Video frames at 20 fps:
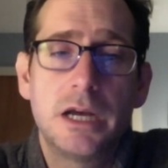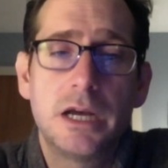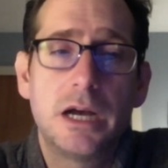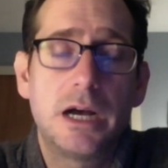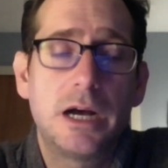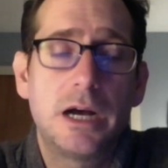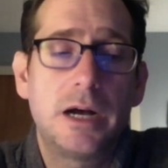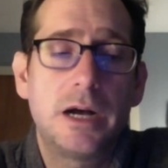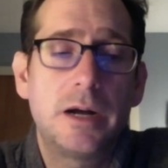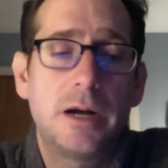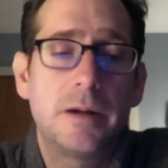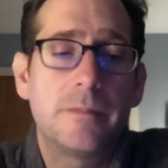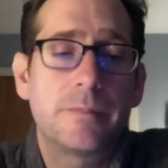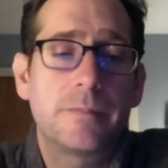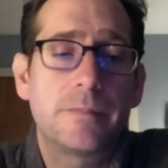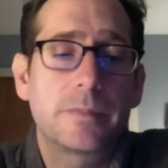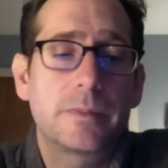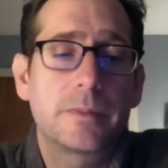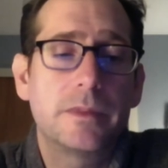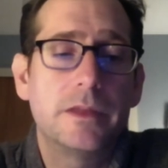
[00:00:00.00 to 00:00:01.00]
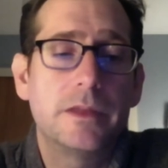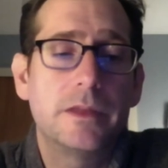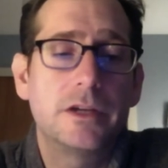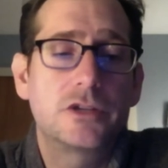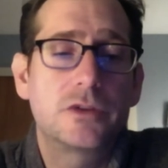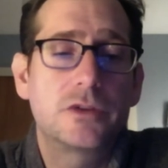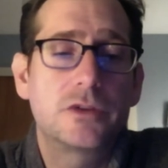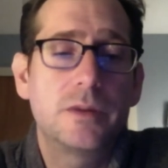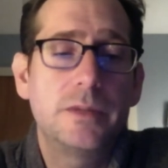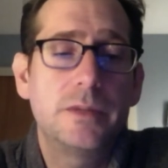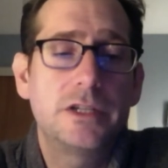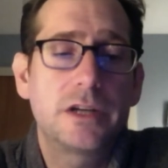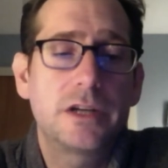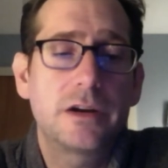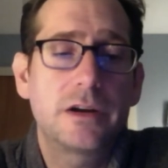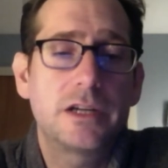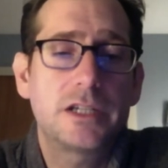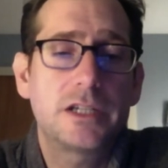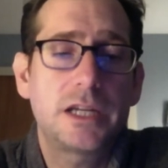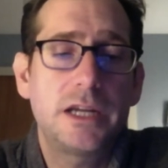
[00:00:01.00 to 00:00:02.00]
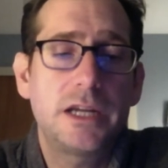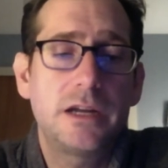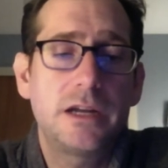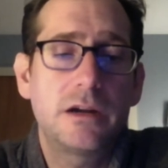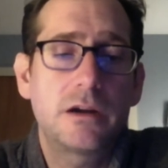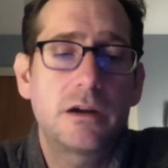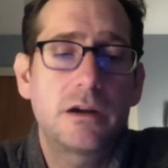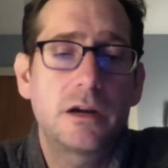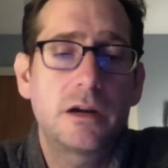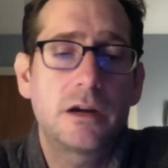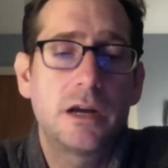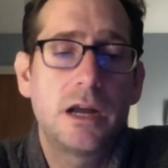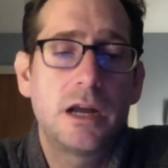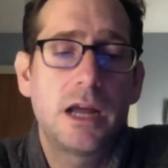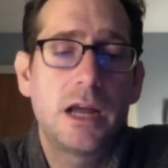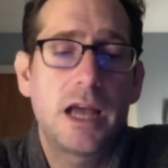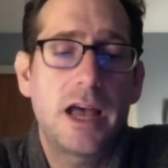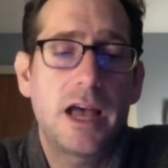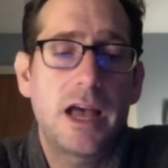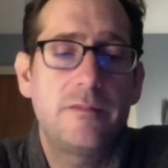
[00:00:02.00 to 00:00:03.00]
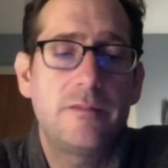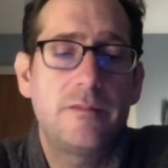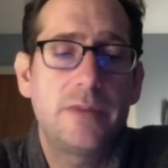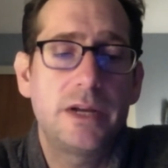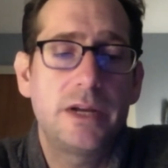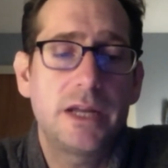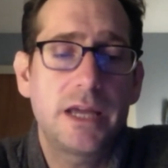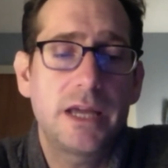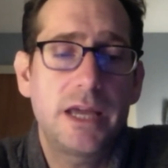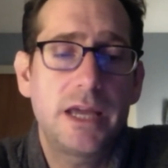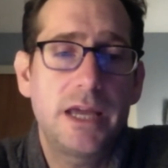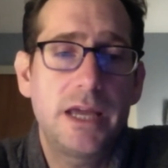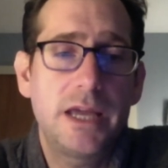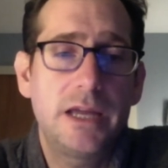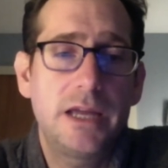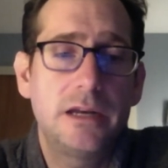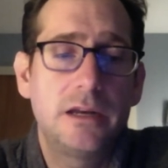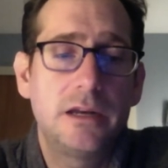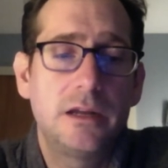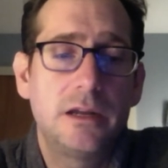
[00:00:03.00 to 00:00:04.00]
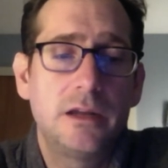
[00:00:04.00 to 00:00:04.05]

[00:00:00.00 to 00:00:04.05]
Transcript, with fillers: um, the tributaries here have been hit